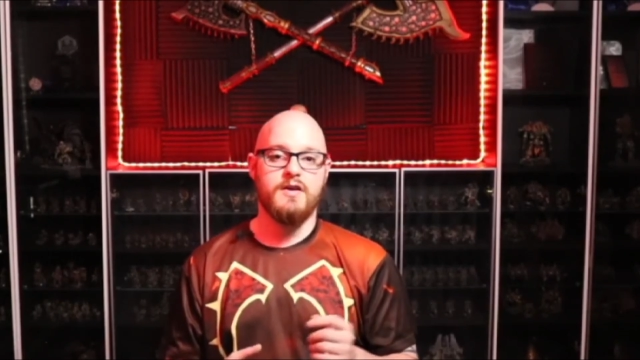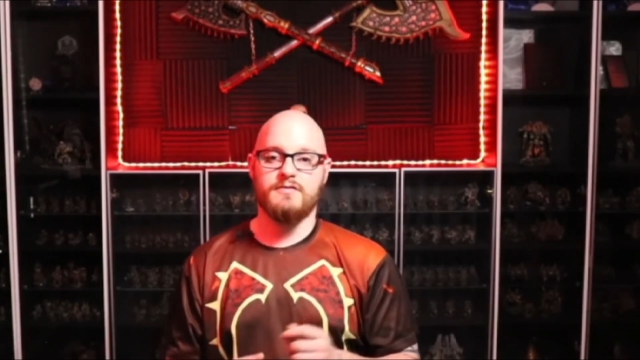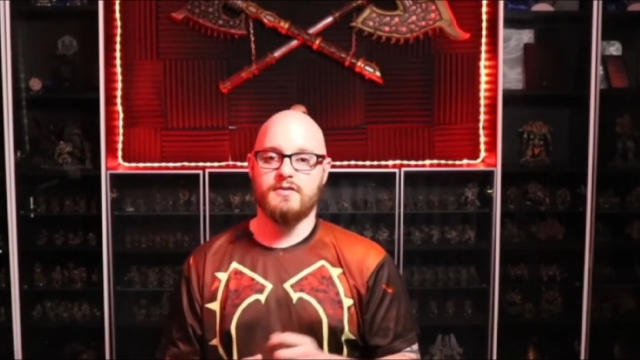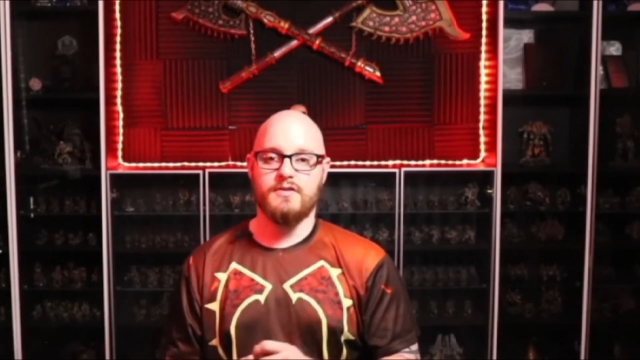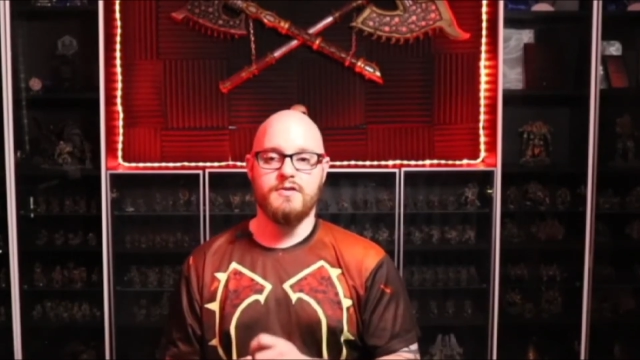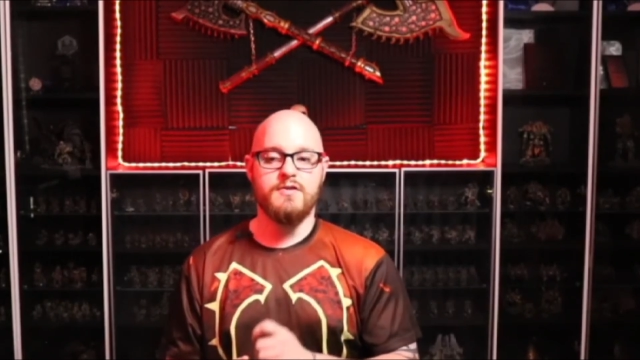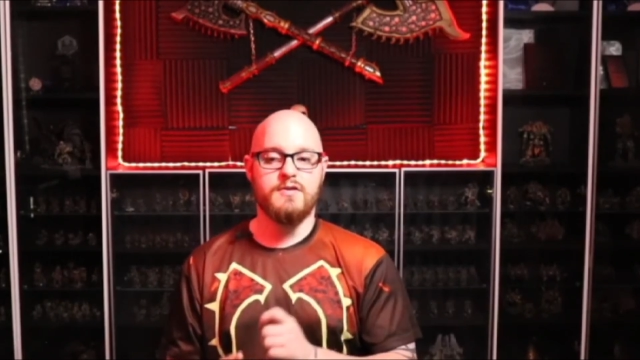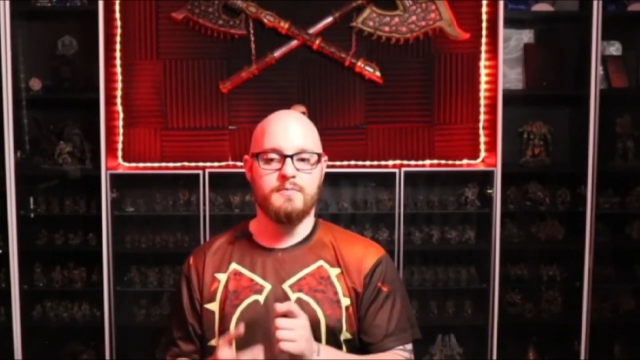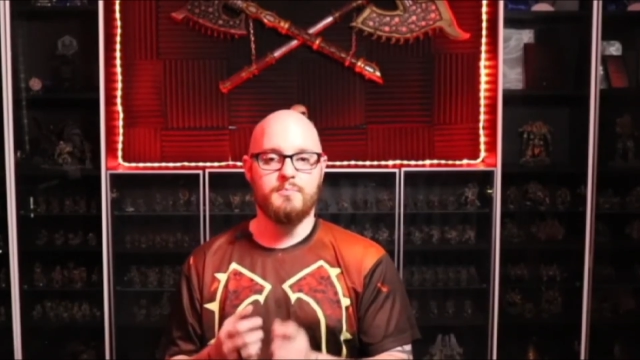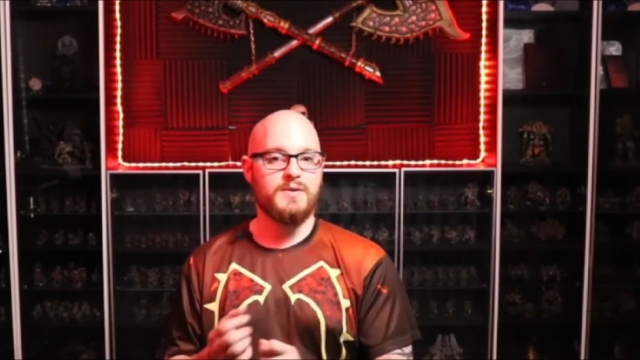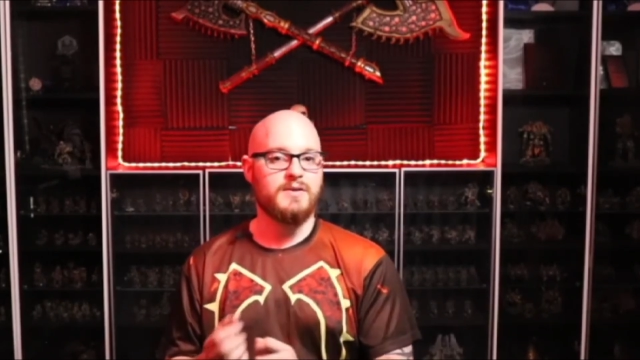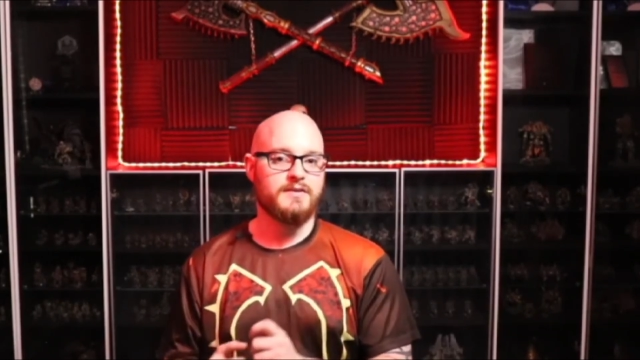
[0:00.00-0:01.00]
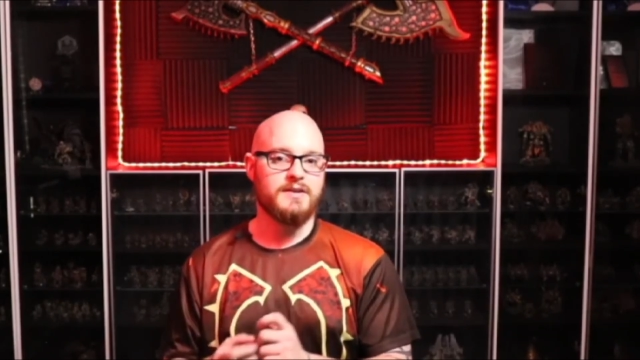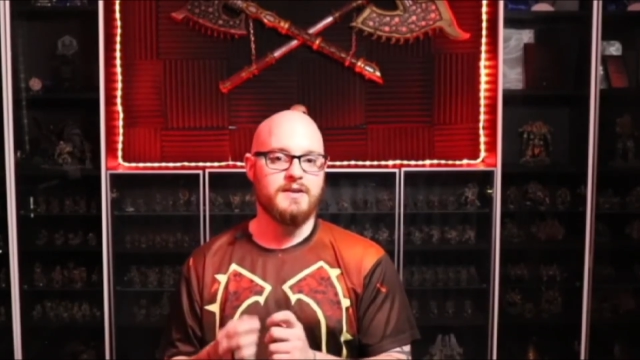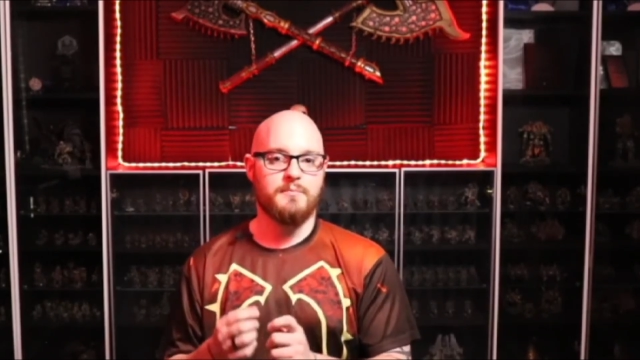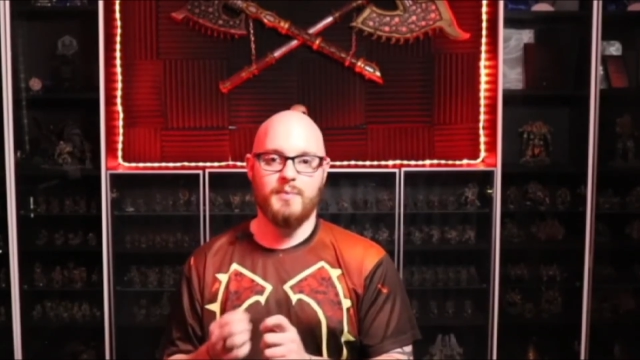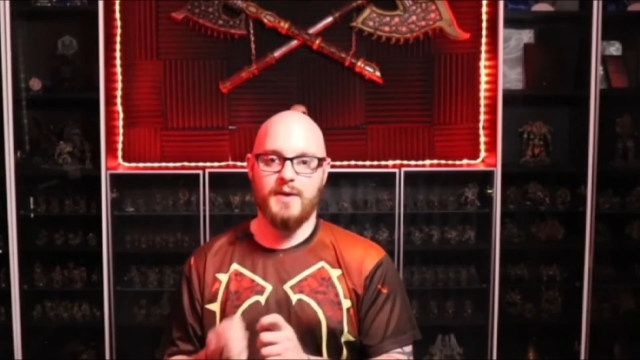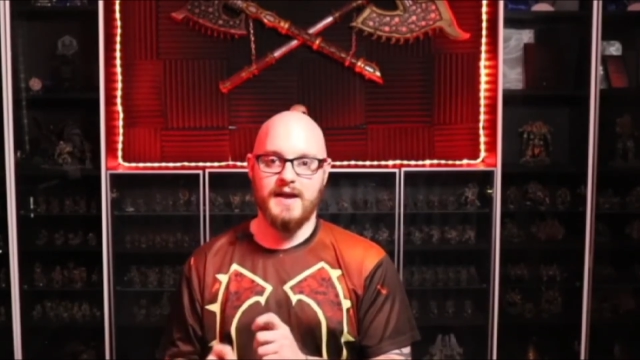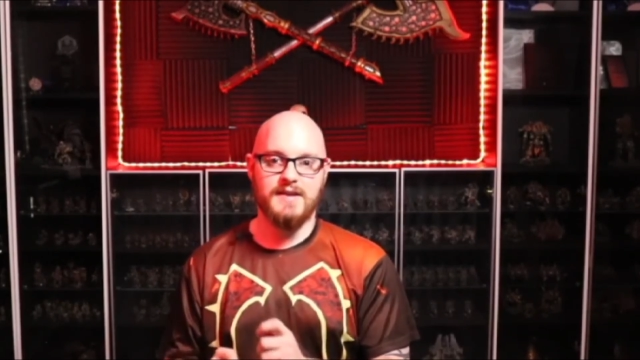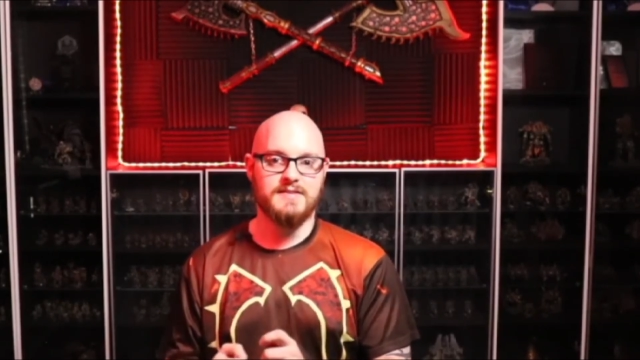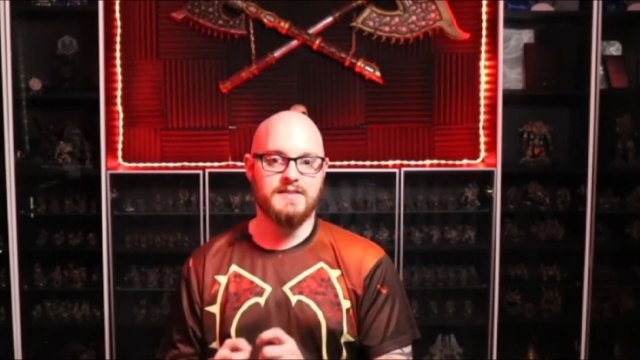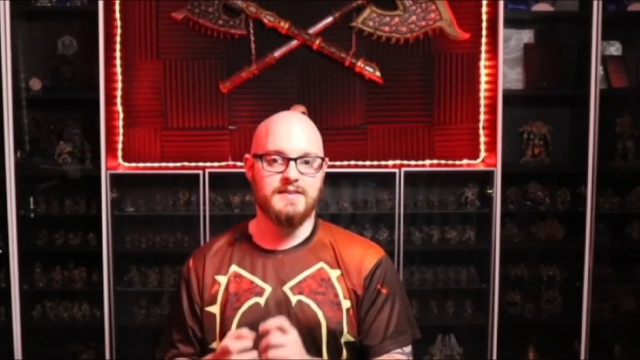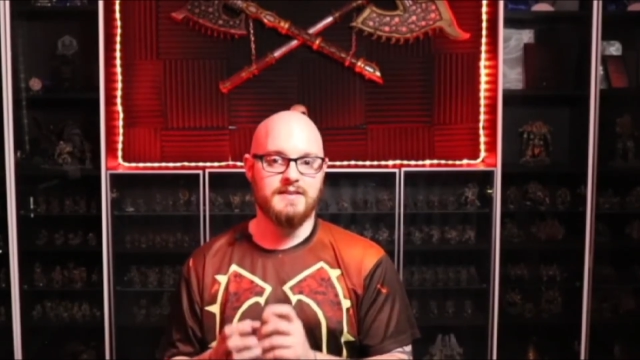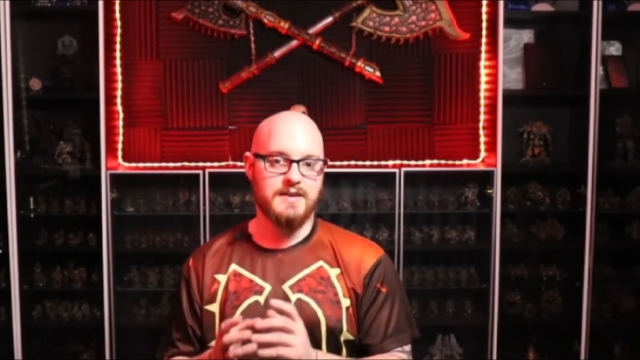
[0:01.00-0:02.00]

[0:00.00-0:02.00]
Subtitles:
so that you can build it, paint it,